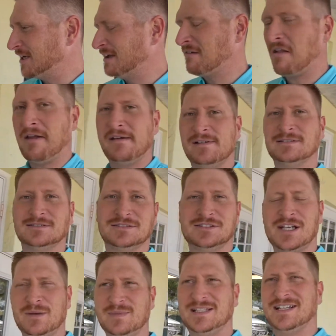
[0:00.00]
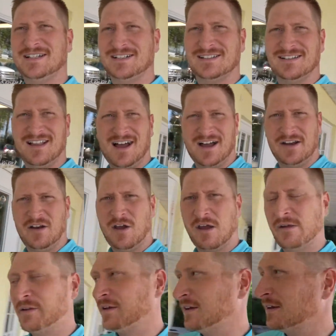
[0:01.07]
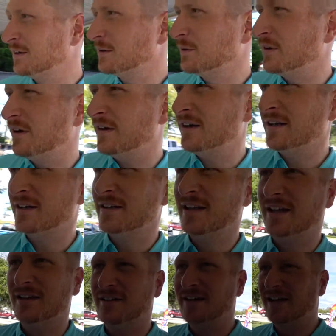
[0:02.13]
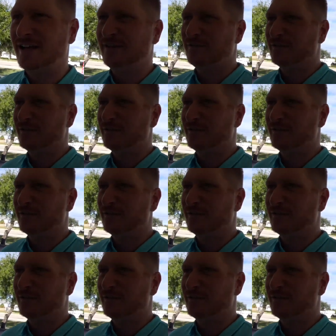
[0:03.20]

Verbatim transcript: to Jamie's Hair Salon. We were in here the other day